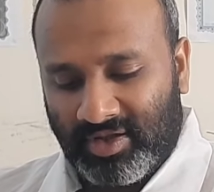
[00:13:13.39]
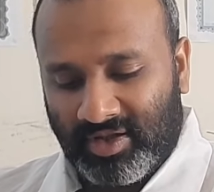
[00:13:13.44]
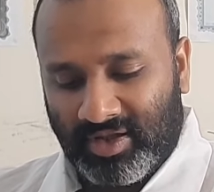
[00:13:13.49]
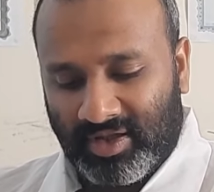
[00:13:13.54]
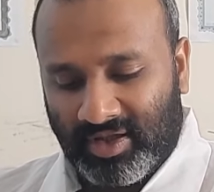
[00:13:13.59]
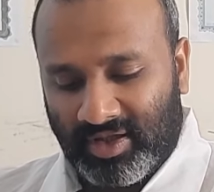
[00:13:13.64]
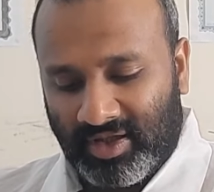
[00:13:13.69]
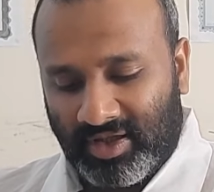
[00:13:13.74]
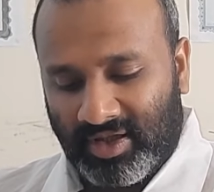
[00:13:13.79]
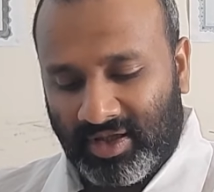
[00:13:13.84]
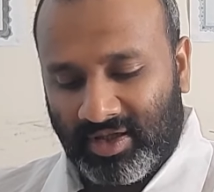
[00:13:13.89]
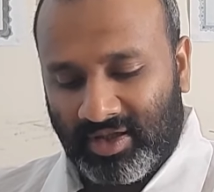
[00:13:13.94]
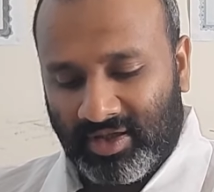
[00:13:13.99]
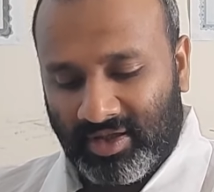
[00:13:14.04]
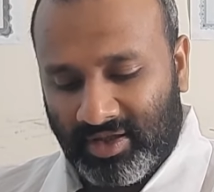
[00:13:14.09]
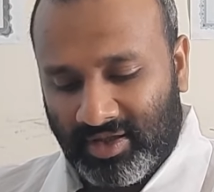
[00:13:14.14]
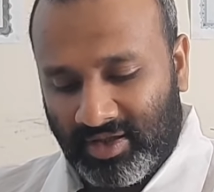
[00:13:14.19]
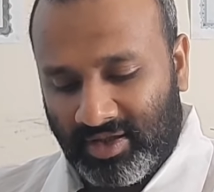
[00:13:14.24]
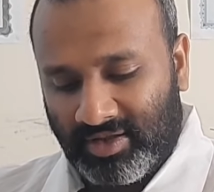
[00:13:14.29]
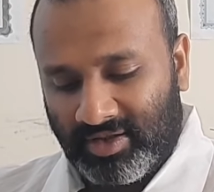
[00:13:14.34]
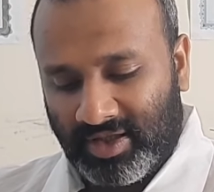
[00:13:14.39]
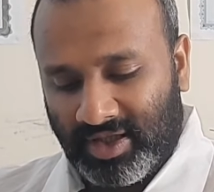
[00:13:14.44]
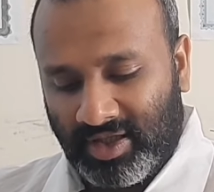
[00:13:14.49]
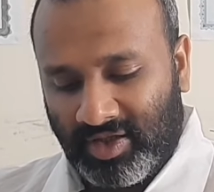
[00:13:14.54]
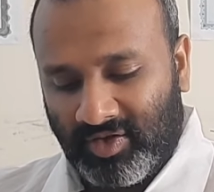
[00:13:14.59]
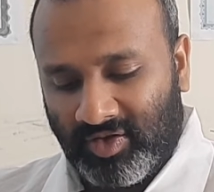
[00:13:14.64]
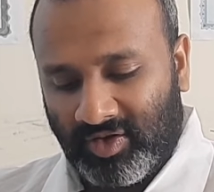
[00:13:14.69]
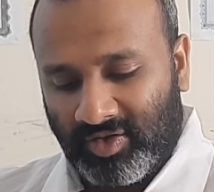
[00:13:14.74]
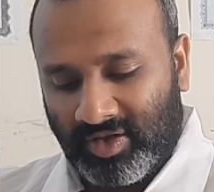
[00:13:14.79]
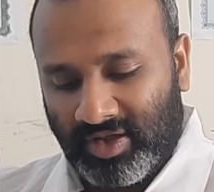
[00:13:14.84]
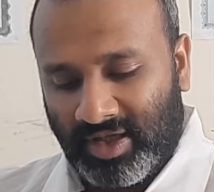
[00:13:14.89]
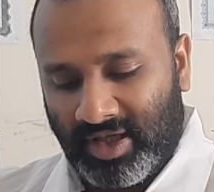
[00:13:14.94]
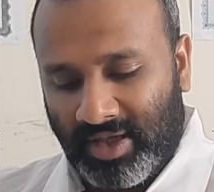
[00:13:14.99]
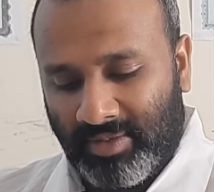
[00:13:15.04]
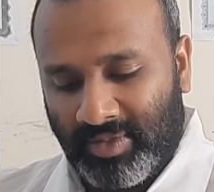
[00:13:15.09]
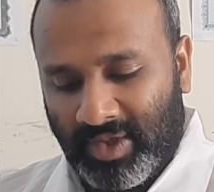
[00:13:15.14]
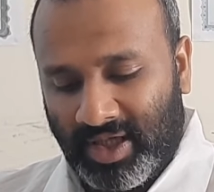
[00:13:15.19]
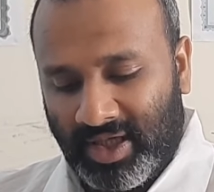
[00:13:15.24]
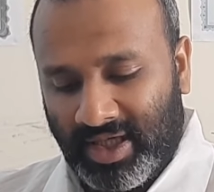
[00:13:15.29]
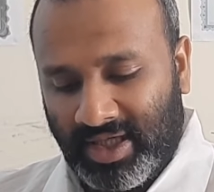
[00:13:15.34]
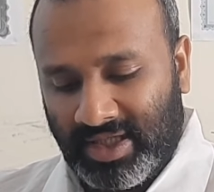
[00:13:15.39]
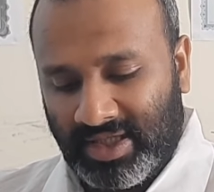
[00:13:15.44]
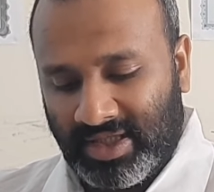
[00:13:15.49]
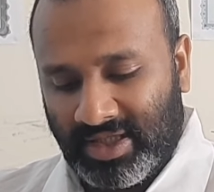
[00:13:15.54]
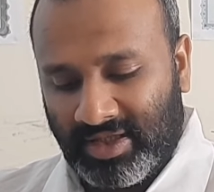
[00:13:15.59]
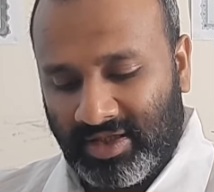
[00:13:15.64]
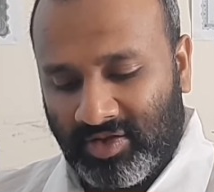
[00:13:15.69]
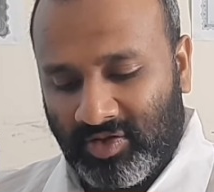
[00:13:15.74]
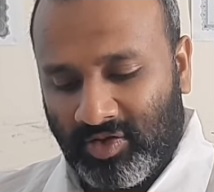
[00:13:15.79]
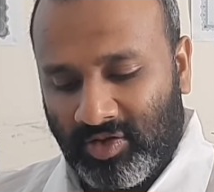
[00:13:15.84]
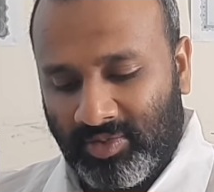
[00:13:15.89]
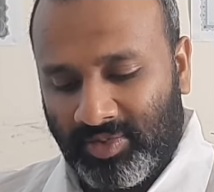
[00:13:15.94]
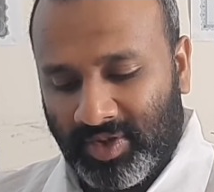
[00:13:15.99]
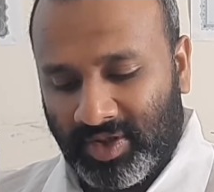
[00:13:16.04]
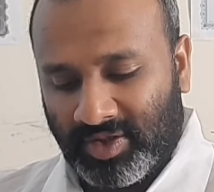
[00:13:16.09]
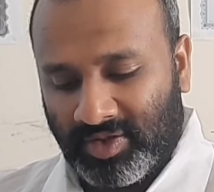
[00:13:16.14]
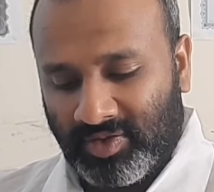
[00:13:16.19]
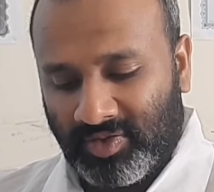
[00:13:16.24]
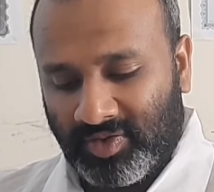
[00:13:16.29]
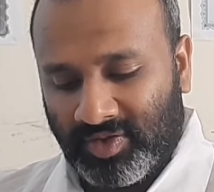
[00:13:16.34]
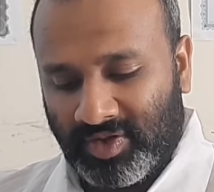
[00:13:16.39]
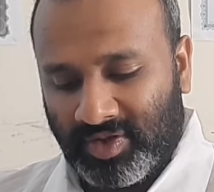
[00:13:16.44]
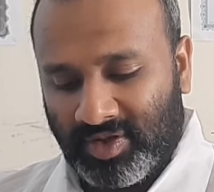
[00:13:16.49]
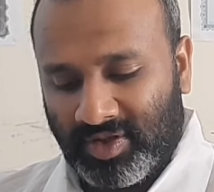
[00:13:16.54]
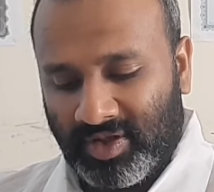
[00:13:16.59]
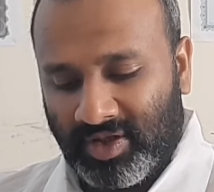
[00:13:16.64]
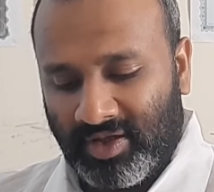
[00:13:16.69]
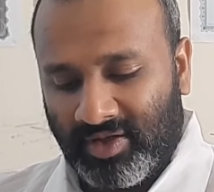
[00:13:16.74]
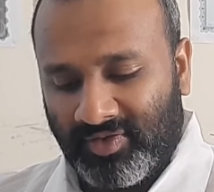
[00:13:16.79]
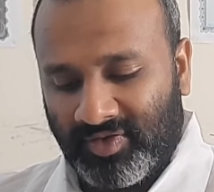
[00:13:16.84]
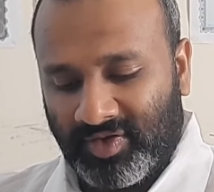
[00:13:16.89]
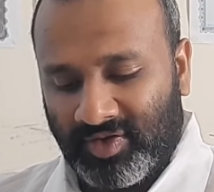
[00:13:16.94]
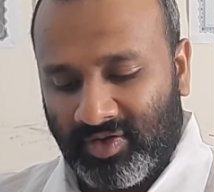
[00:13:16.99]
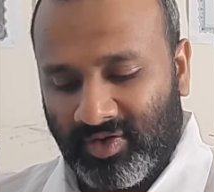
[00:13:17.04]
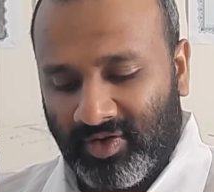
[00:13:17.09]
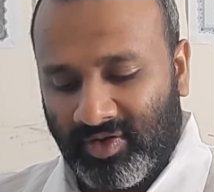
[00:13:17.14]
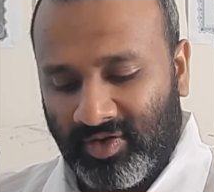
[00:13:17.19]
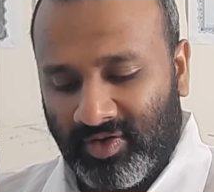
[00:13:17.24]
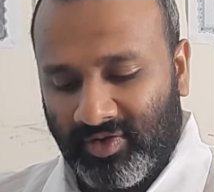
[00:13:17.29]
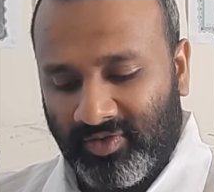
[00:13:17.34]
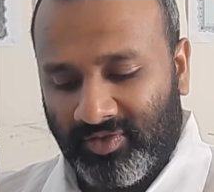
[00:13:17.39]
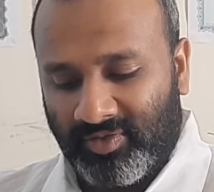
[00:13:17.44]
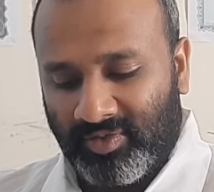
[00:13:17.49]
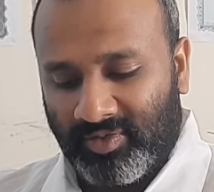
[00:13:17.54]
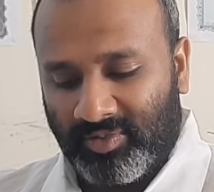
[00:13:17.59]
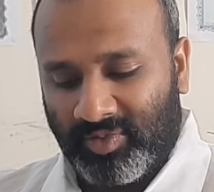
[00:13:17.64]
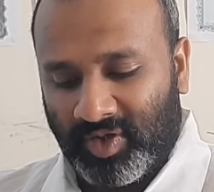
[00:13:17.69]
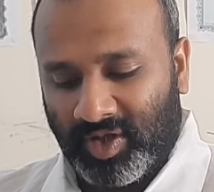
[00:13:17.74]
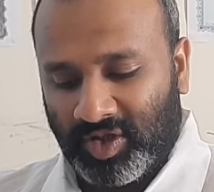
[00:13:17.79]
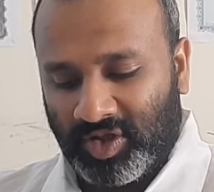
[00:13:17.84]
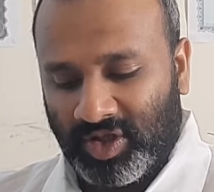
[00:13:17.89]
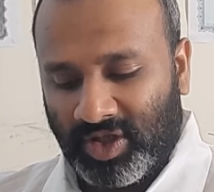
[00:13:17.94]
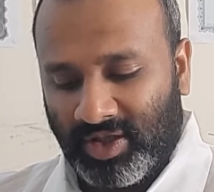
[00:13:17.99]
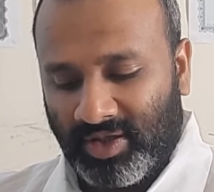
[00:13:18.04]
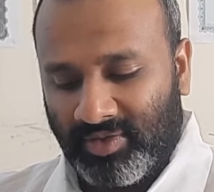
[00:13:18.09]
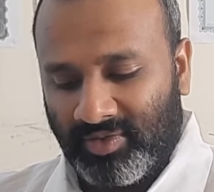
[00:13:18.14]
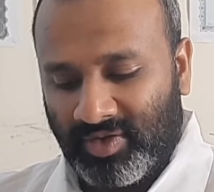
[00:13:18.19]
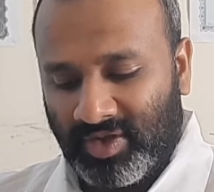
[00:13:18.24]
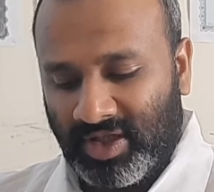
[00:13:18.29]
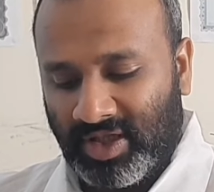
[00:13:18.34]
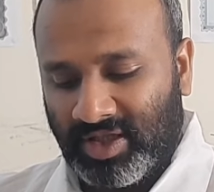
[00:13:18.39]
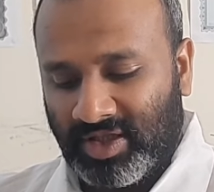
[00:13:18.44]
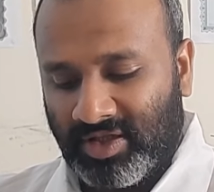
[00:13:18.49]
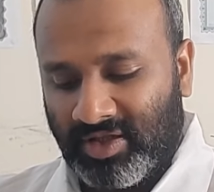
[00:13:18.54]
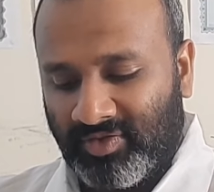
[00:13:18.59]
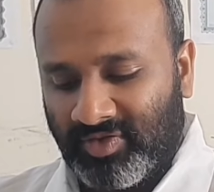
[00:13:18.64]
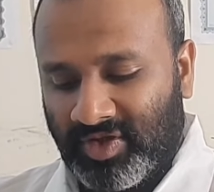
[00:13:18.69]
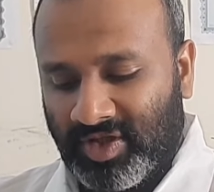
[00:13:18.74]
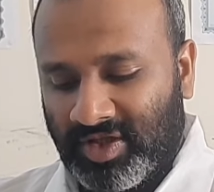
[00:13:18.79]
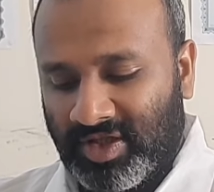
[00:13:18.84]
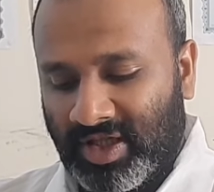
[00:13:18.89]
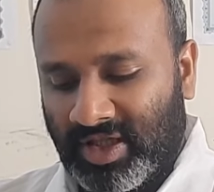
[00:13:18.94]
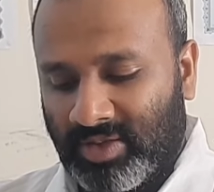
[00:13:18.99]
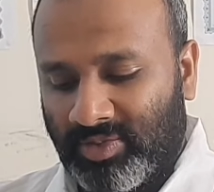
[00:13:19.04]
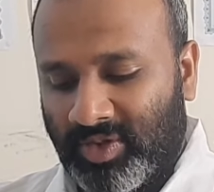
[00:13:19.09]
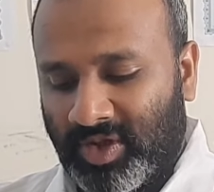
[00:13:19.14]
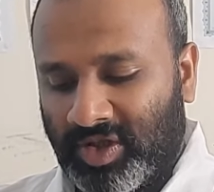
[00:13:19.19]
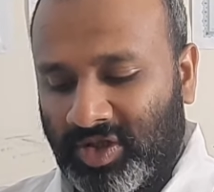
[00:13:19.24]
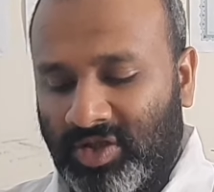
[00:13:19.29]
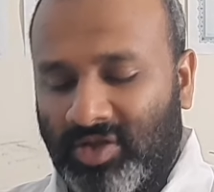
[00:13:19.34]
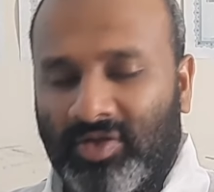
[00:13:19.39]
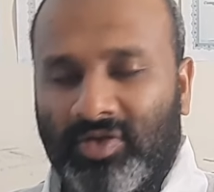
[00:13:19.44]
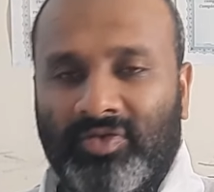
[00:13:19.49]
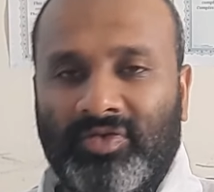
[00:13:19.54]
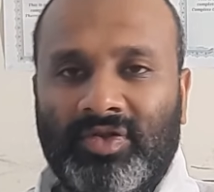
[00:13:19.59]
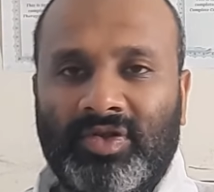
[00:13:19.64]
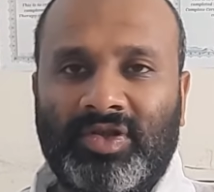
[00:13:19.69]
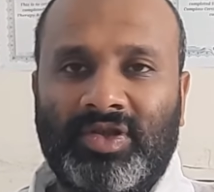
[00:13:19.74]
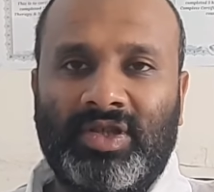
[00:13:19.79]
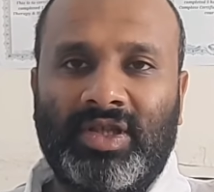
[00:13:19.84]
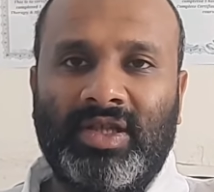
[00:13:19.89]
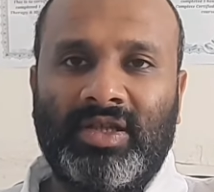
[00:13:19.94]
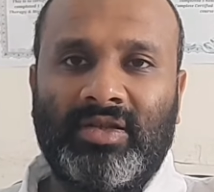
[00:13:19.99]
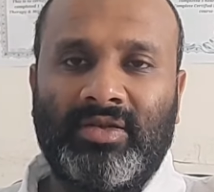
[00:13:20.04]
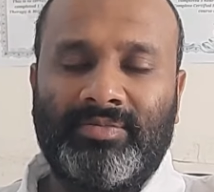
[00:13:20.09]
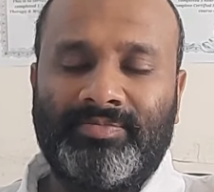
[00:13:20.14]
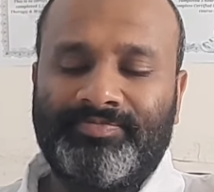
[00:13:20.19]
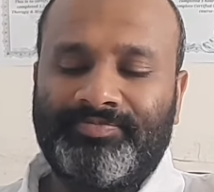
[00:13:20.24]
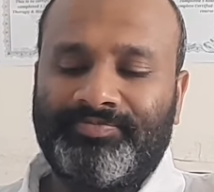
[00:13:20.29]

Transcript: Then you got the lamellated corpuscles, nerves of pressure. These nerves detect pressure on the skin.